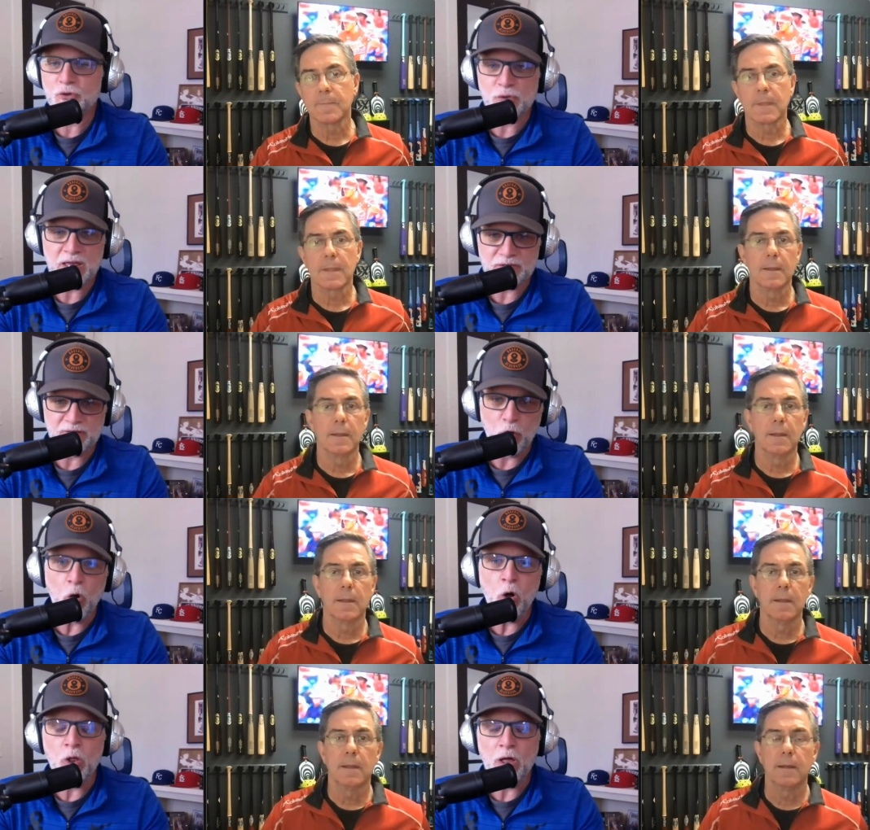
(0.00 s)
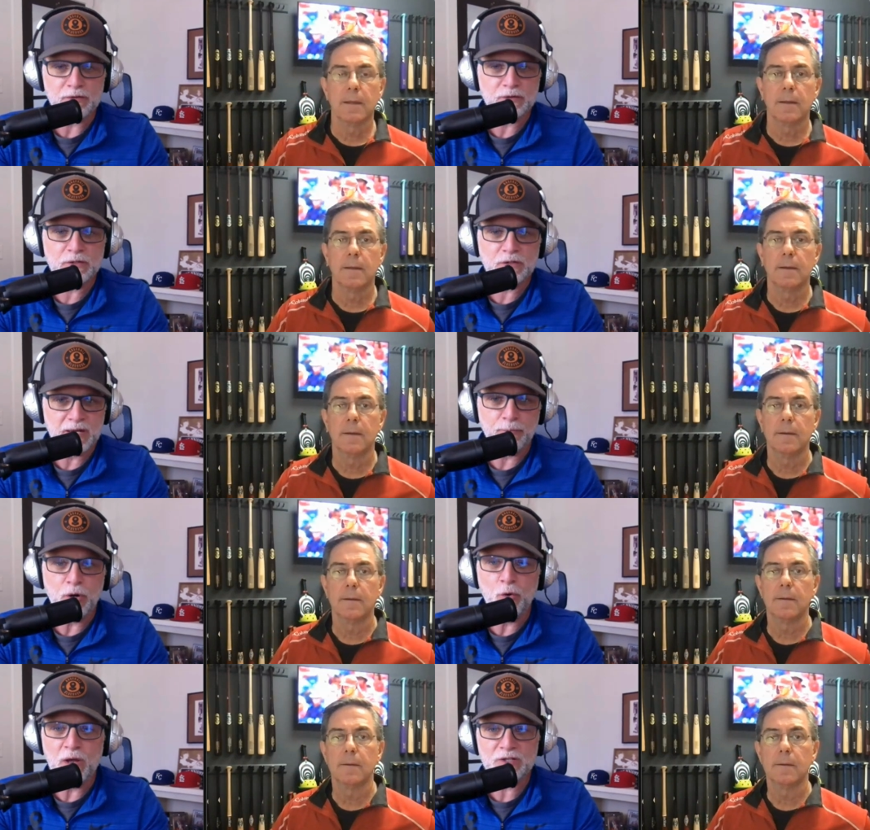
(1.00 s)
Speaker 1: Do they have to have all eh, kind of
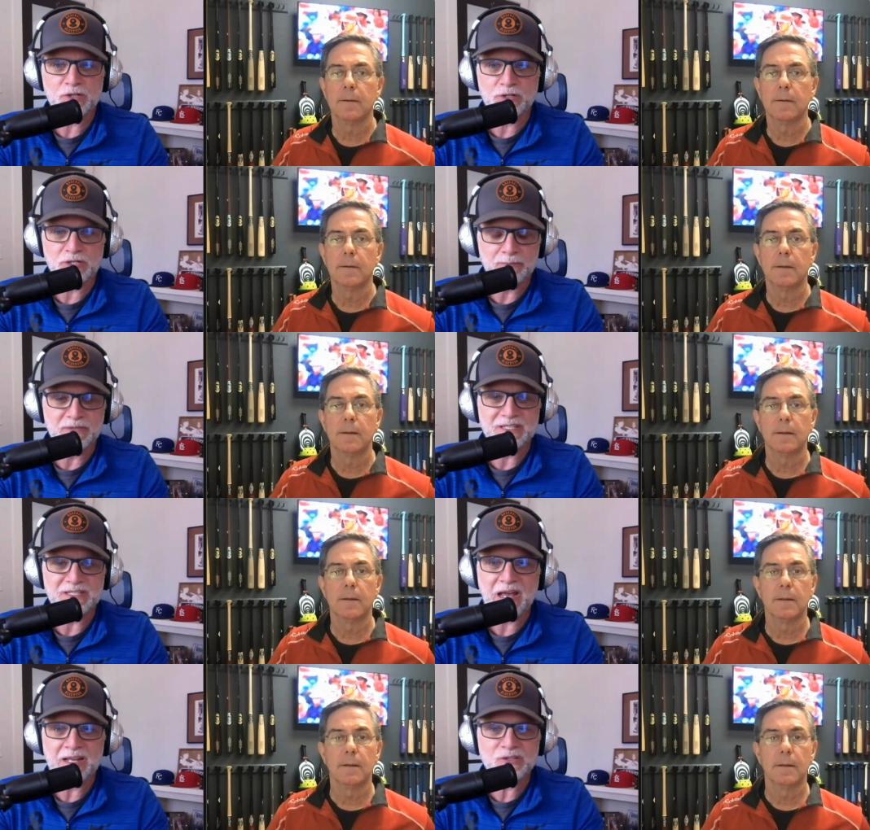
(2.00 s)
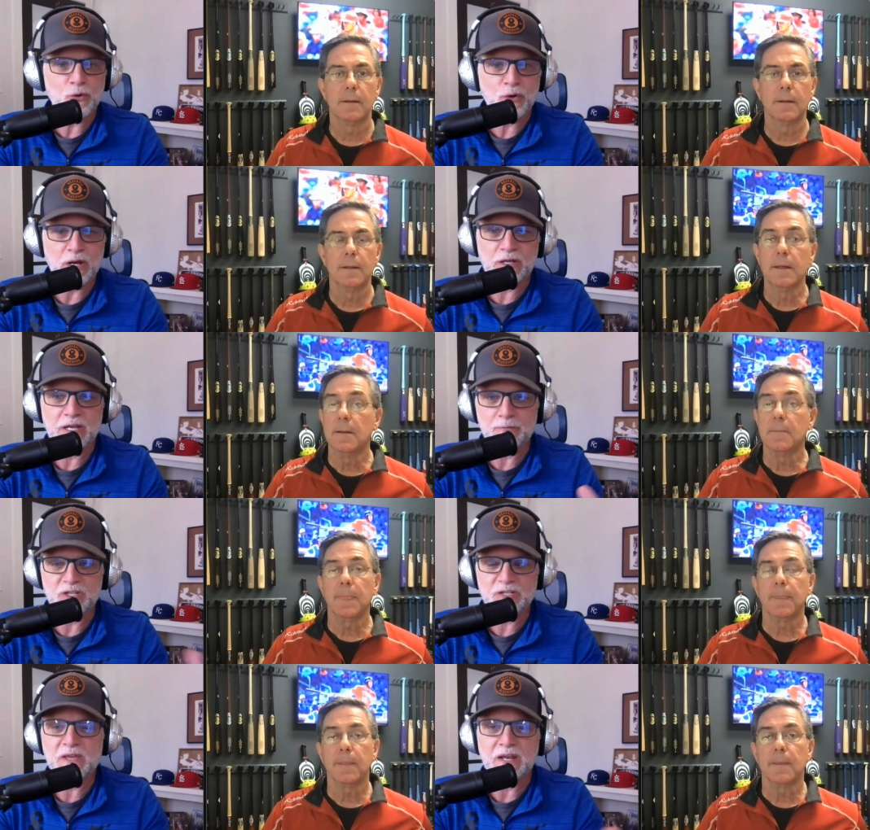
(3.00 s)
Pro XR type designs, or it can
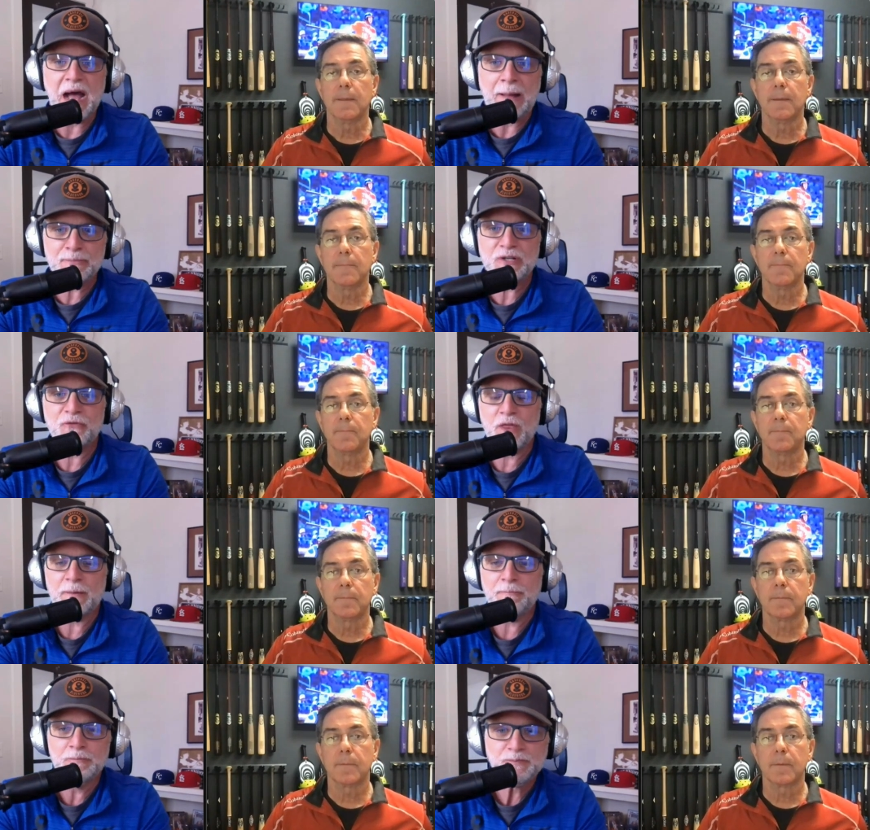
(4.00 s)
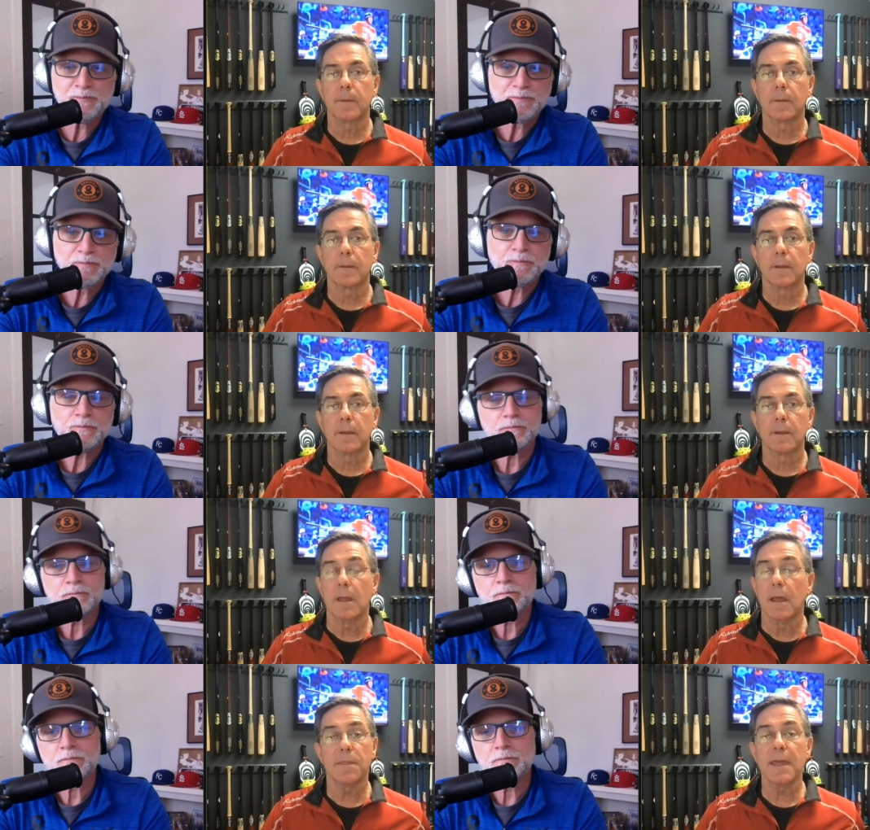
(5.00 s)
just be an option for them?
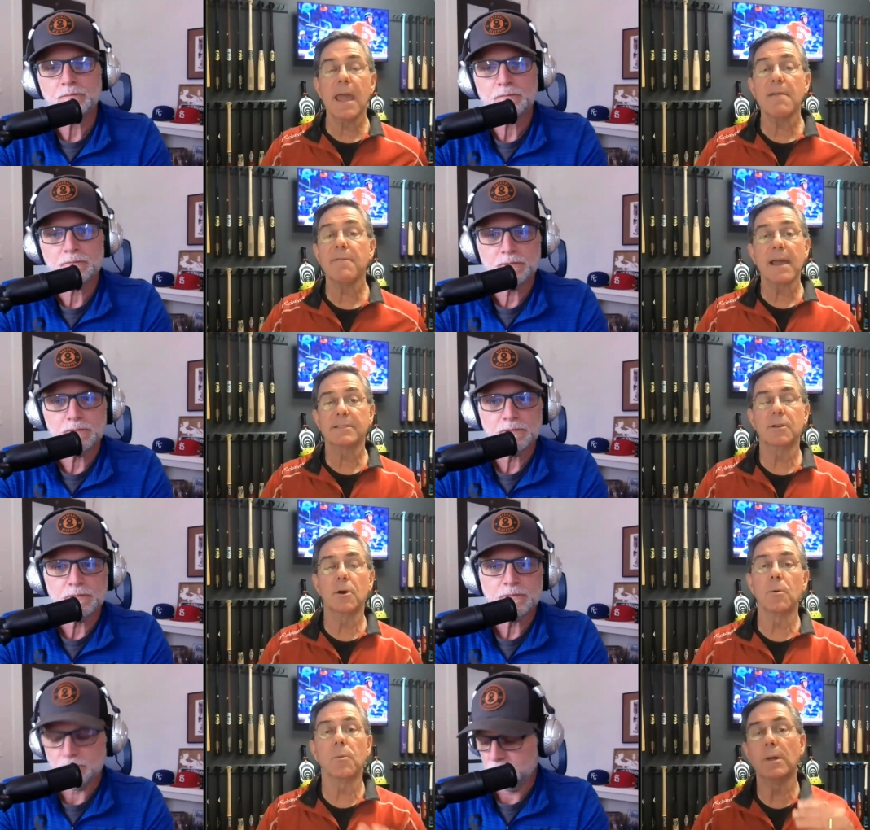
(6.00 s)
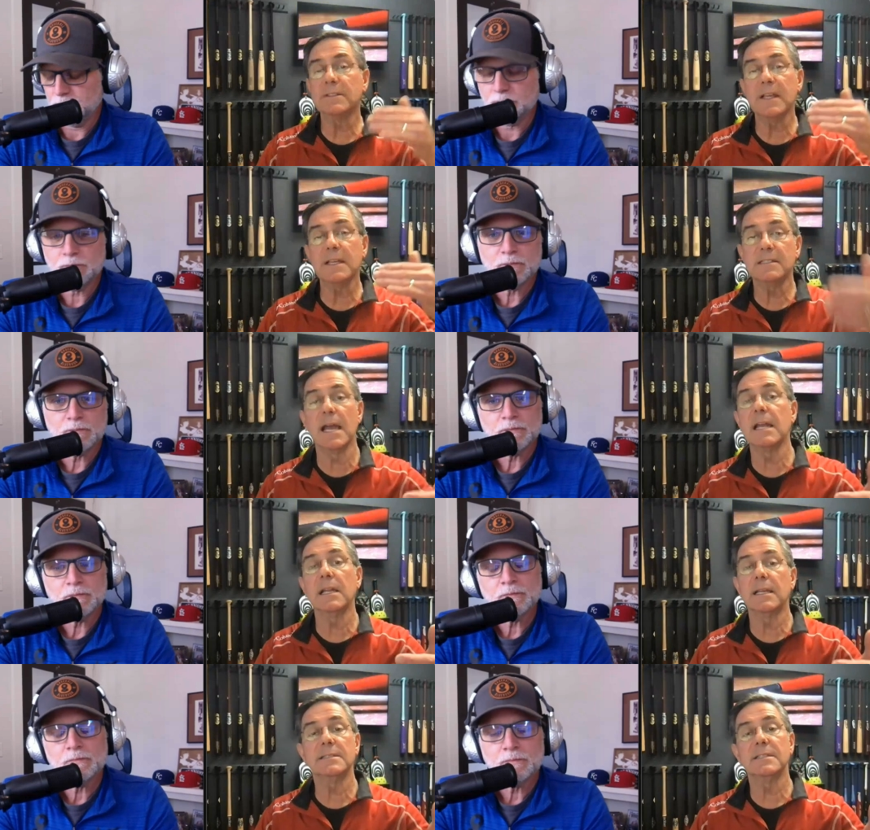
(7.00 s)
Speaker 2: They have access. So once they sign a
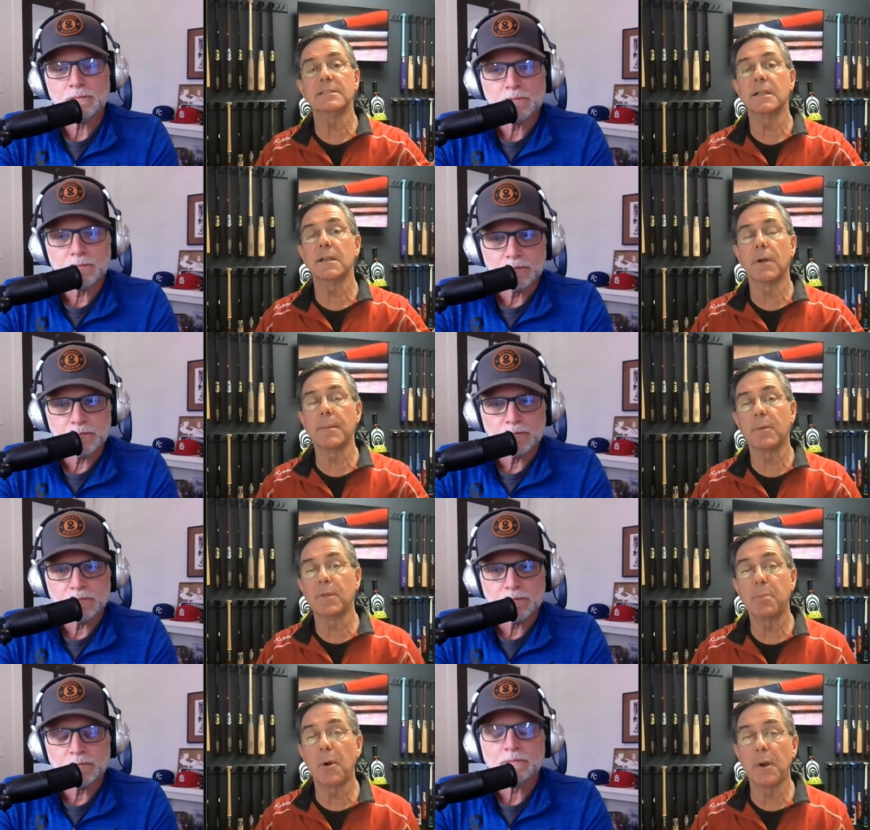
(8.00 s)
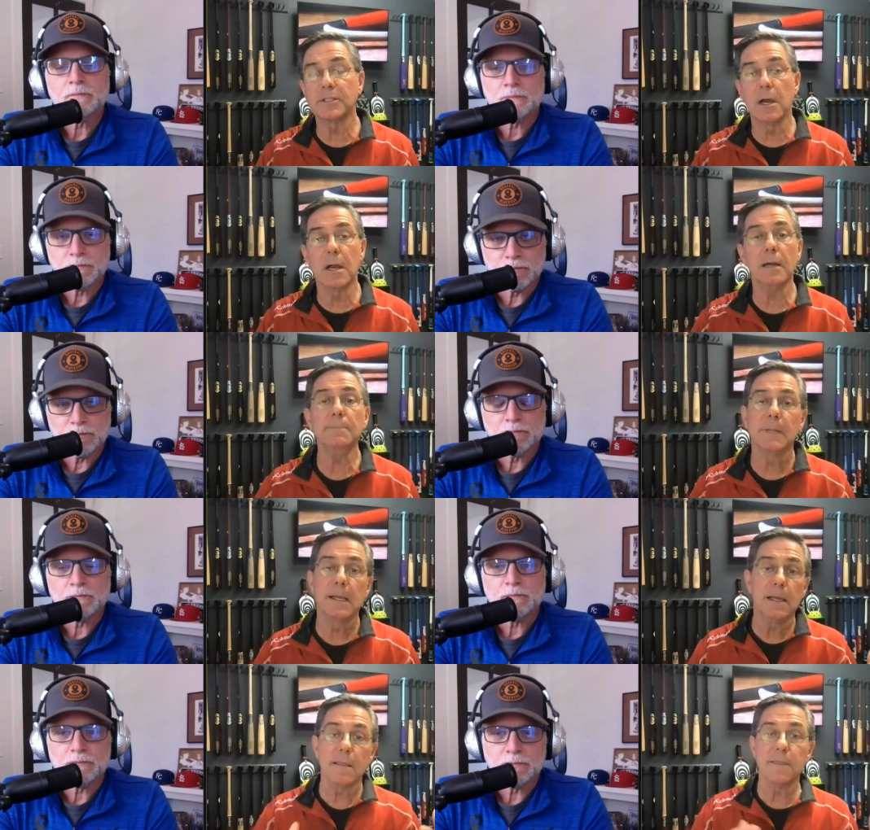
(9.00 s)
licensing agreement with Pro XR,
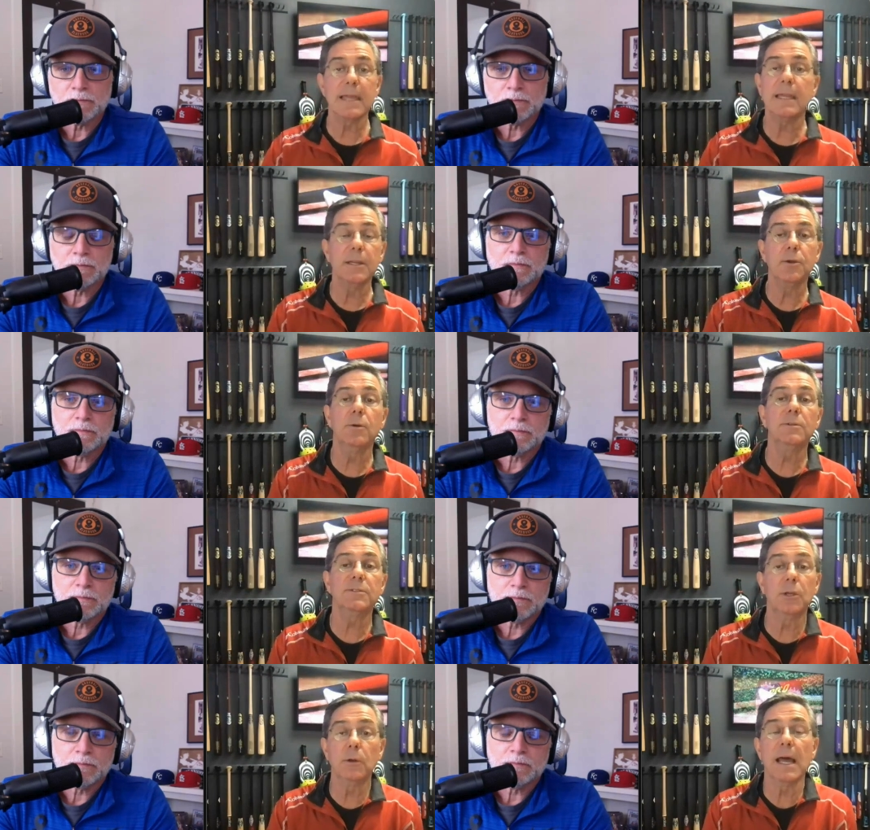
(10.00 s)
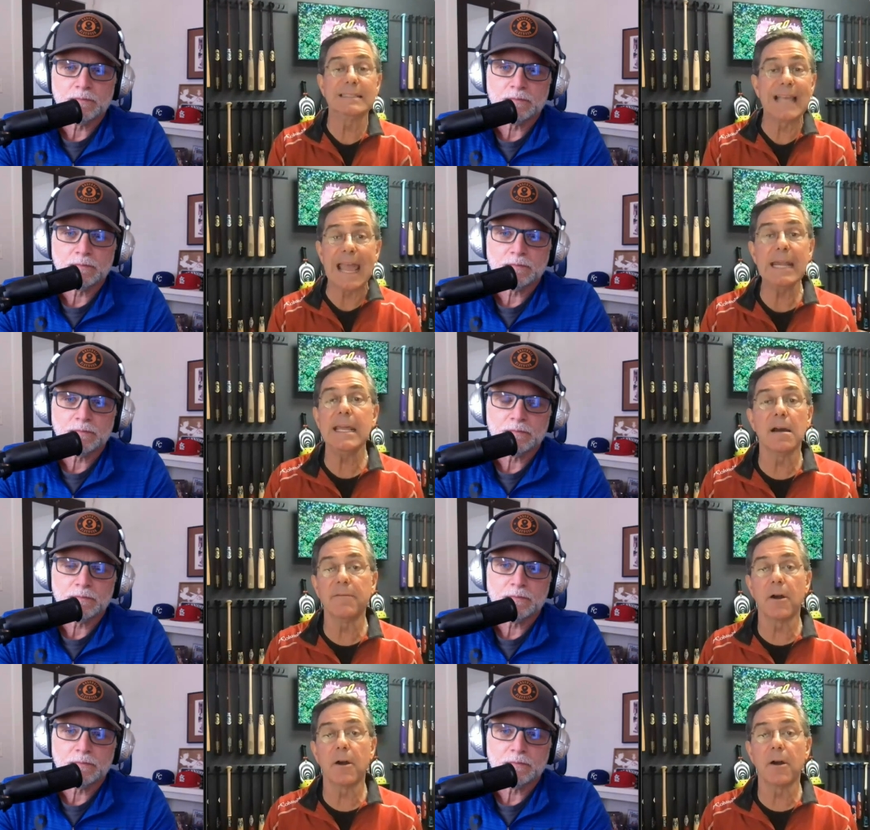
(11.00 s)
they can use utilize any of